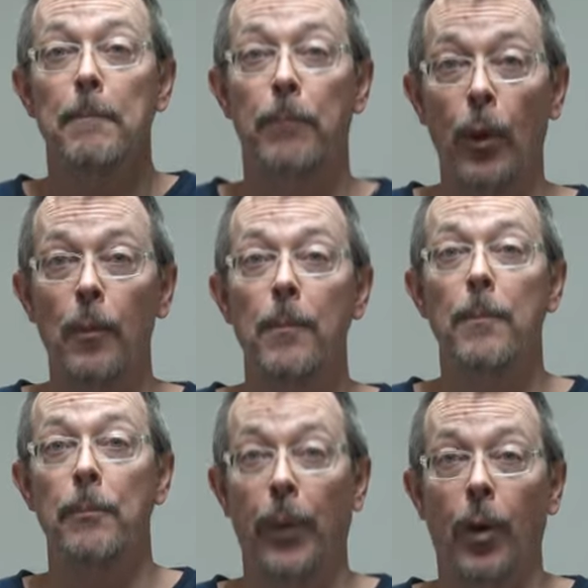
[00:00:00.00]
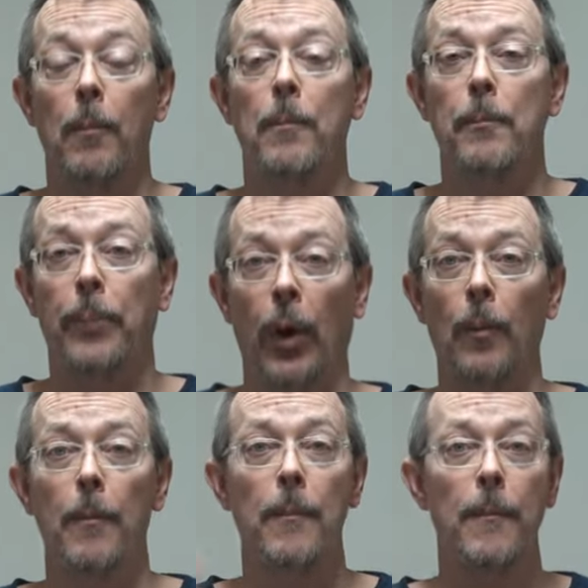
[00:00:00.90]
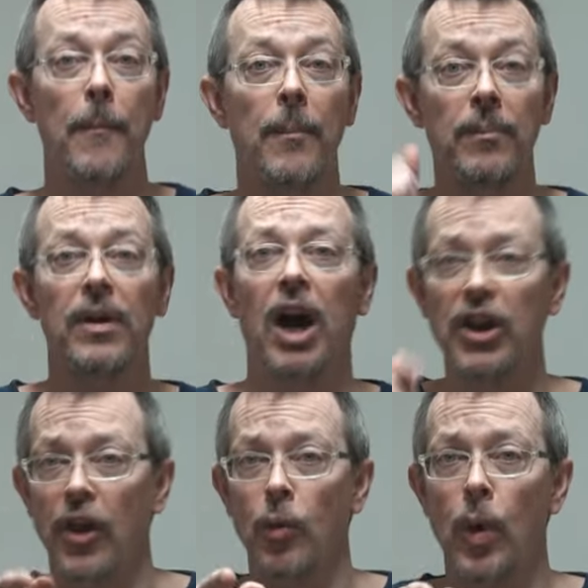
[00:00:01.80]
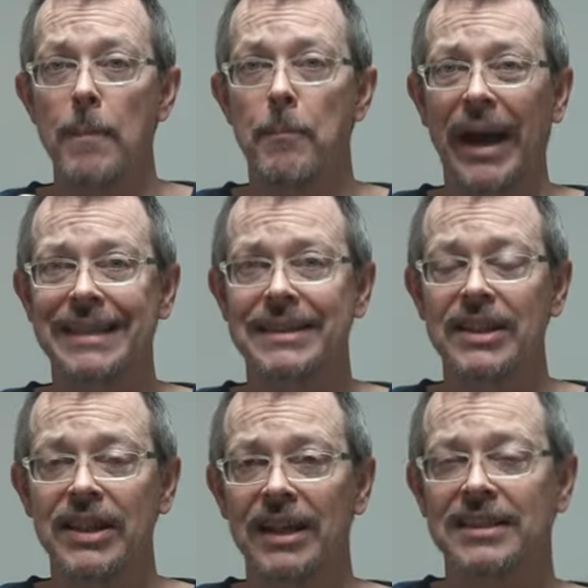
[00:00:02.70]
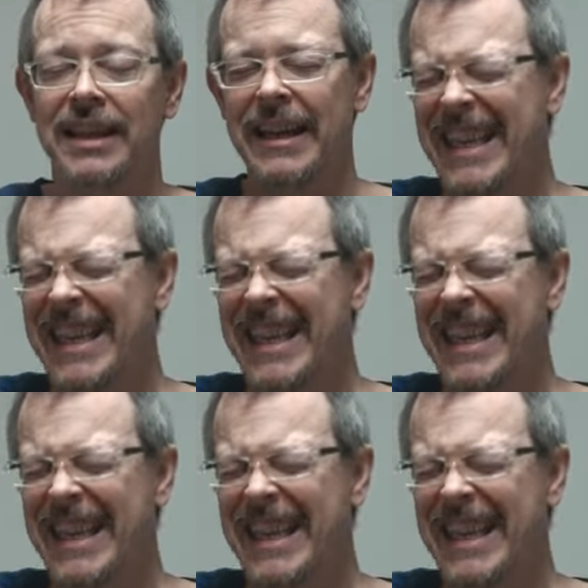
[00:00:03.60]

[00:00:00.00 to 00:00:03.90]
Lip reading: Boom, boom, boom. Another one bites the dust.